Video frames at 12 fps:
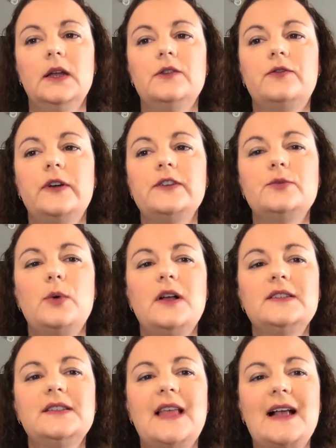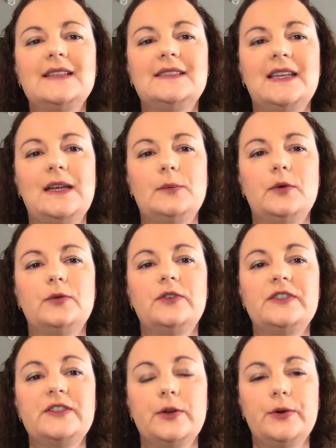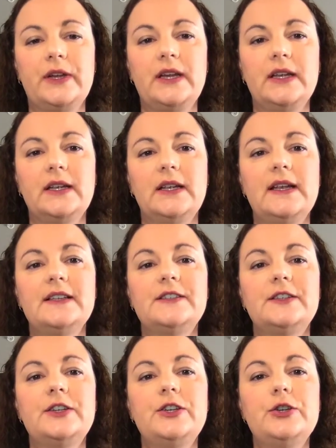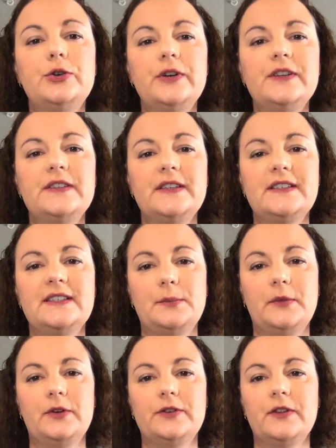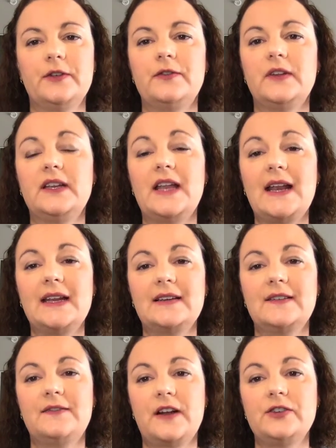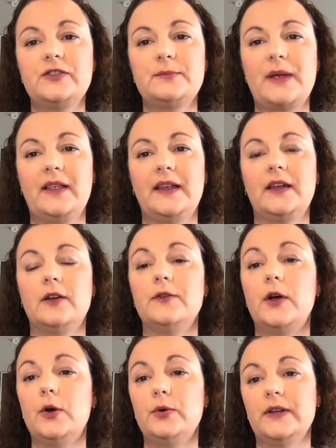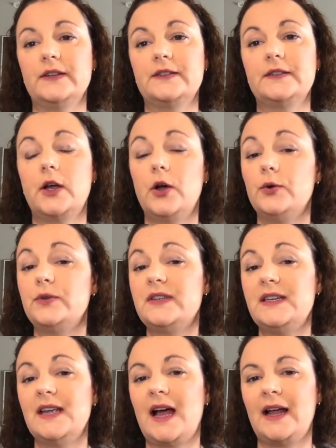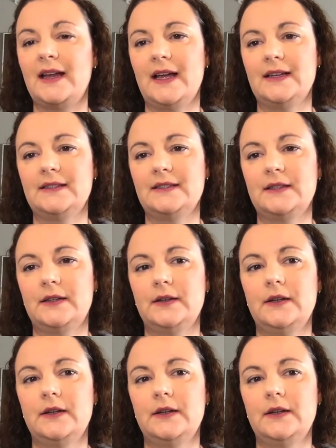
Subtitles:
Francois's last name, Rizzotti, is curiously similar to the phonetic French spelling of Otis, O-T-I-S.